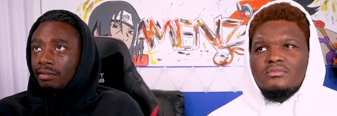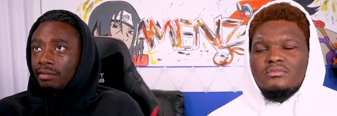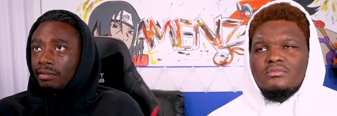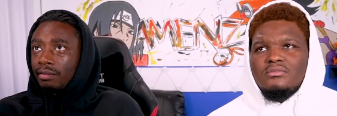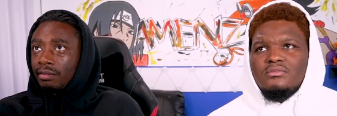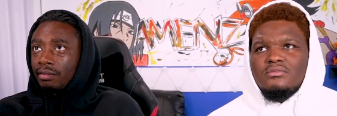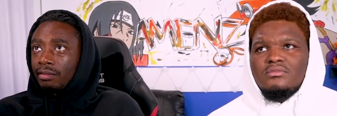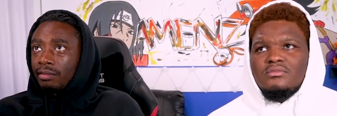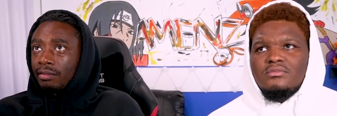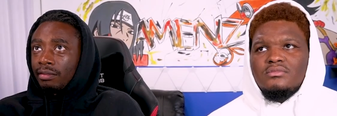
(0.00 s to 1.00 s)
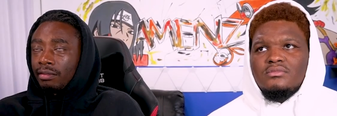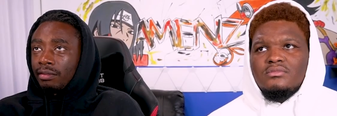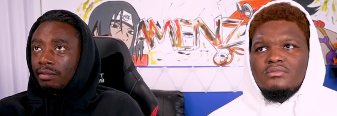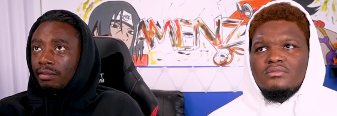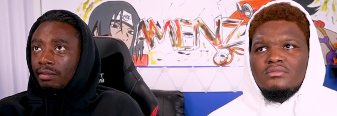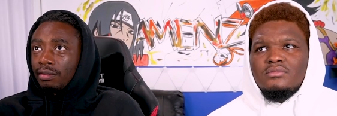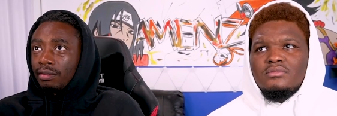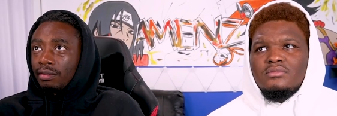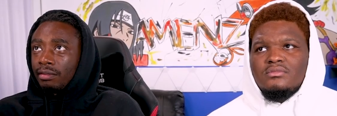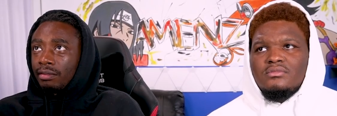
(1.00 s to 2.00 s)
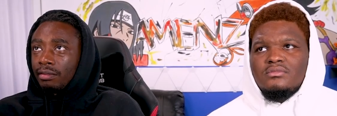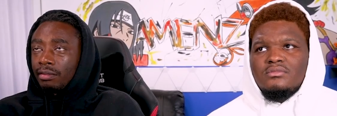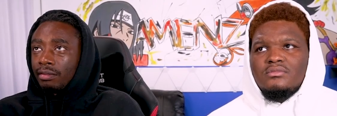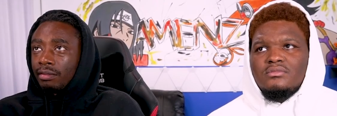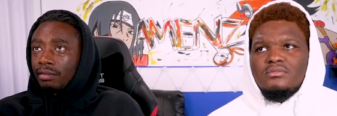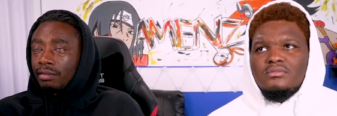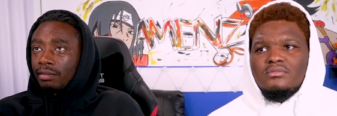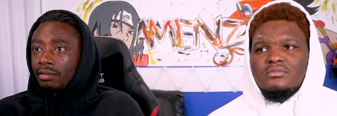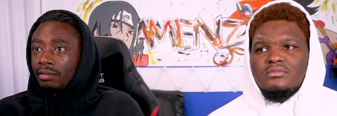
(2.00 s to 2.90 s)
No one is speaking in this clip.